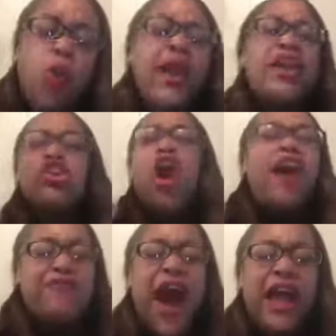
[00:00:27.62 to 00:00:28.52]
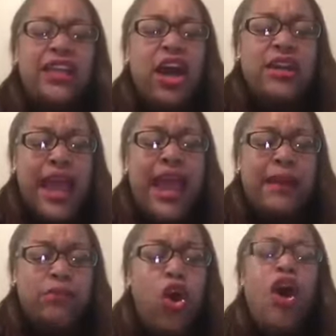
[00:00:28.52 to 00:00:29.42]
We glorify your
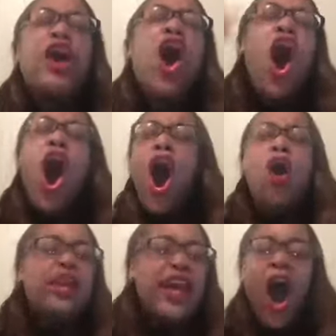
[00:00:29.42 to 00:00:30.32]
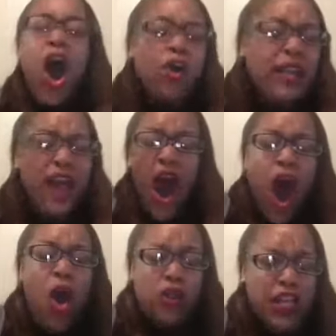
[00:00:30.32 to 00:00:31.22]
name, Lord. Holy, holy,
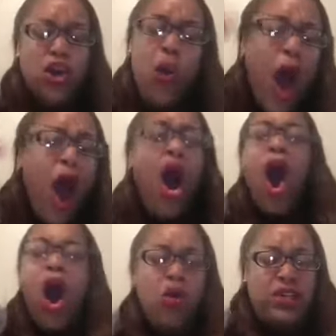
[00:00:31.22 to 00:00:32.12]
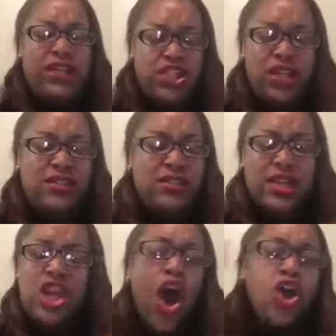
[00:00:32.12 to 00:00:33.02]
holy you are holy,
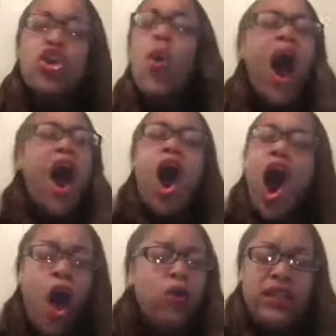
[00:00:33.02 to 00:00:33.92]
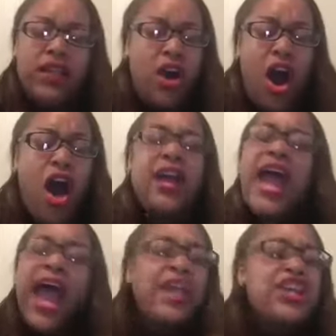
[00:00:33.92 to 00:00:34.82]
Jesus. You are holy, God.
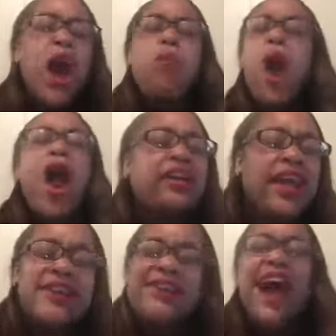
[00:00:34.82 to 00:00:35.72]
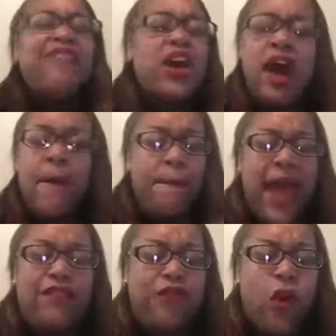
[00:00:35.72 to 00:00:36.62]
And your word can never come
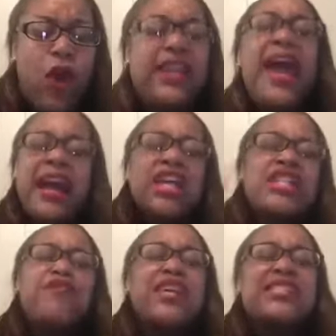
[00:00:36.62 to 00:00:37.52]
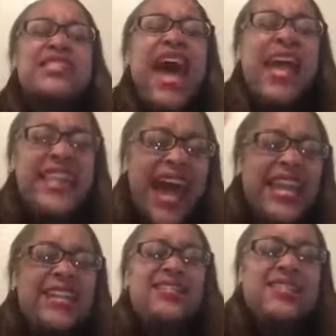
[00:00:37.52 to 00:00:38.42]
back void. Because if you said that
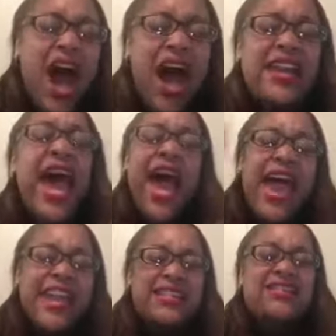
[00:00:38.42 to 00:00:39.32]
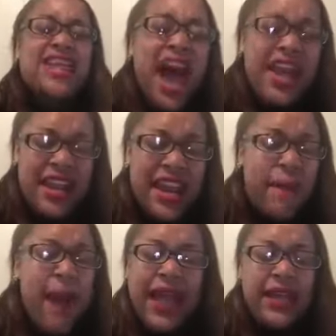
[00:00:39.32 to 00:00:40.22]
it is done, it is done in the
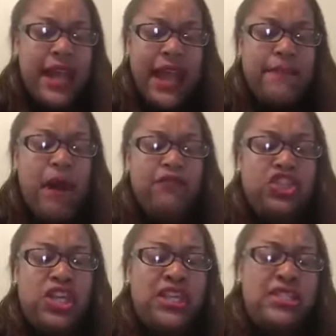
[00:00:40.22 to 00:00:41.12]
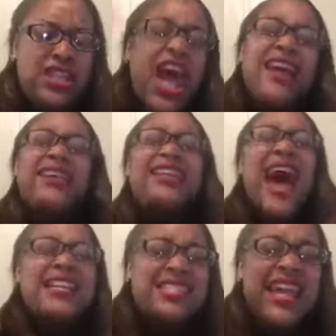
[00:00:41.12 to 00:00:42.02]
mighty name of Jesus.
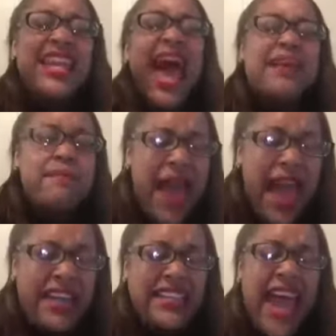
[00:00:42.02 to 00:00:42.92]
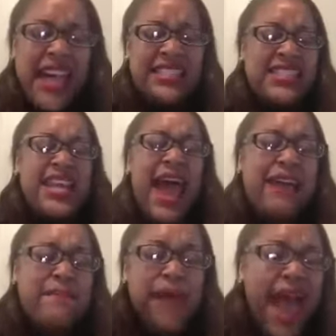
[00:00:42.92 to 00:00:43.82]
Yes and amen. Yes and
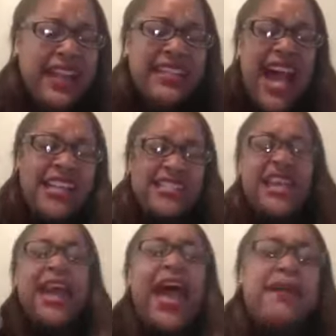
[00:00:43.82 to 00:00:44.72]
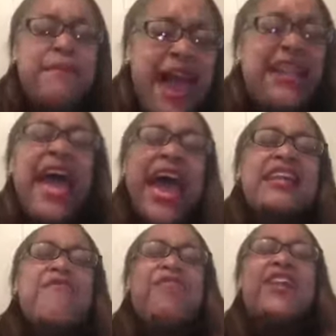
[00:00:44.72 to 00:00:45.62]
amen. Yes and amen. And
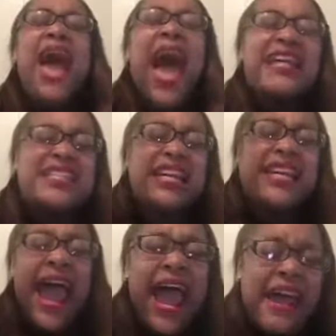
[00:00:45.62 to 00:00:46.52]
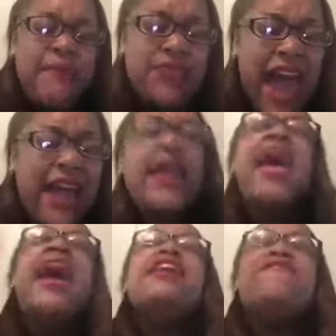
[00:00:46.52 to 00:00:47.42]
if it hasn't came yet,
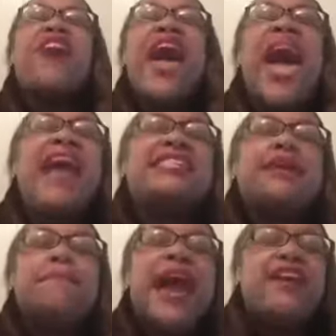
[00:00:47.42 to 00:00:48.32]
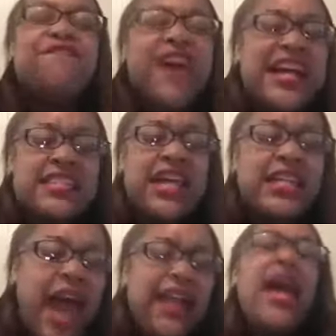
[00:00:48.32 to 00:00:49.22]
and if it hasn't manifested
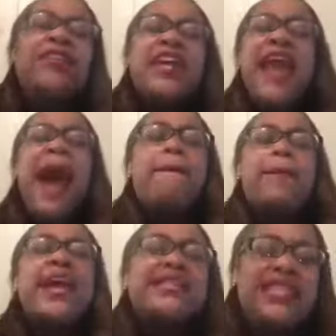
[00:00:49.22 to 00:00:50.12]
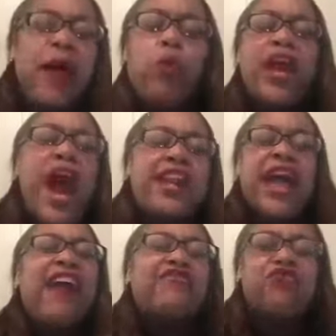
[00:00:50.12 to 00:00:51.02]
yet, then that means that we are
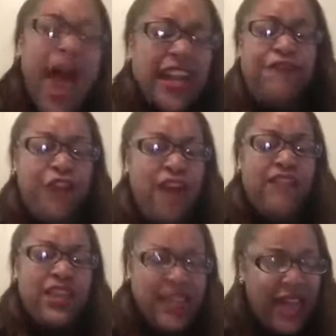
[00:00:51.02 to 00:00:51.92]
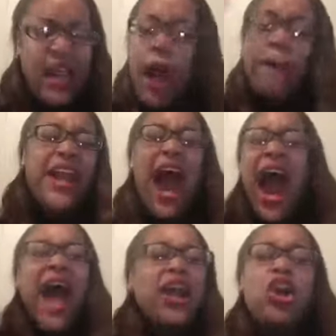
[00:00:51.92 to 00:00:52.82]
not ready for it yet. But
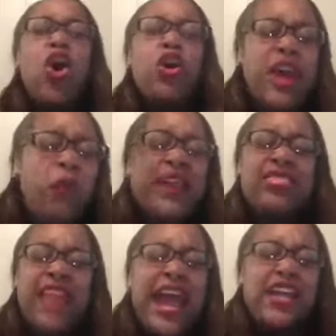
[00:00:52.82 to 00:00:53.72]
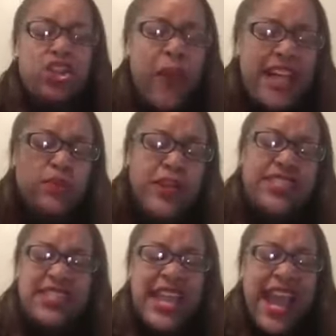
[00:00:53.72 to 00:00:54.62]
hallelujah, we thank you as we're
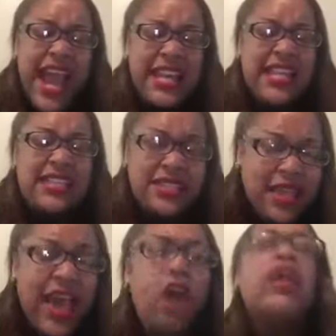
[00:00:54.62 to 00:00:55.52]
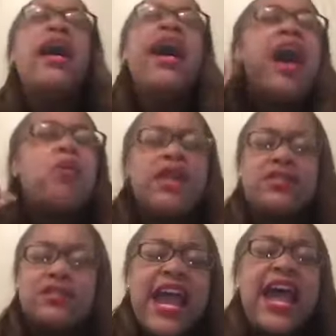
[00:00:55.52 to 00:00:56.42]
standing still and we're
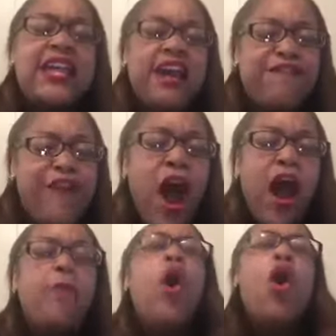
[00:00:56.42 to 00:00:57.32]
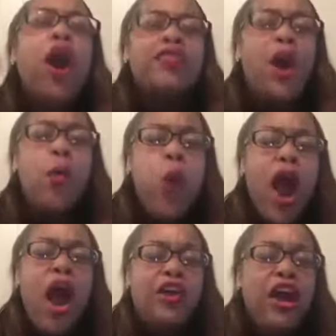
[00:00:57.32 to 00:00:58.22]
standing firm on the
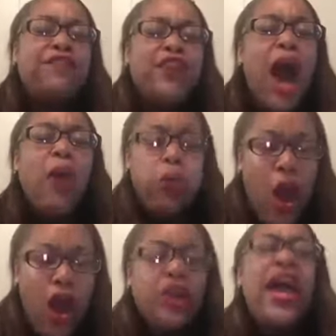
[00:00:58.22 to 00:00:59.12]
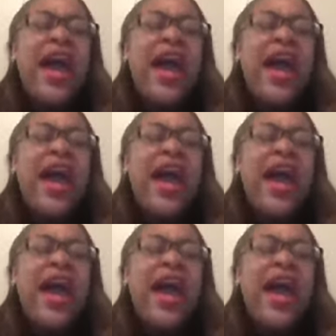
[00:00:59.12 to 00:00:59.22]
word of your word.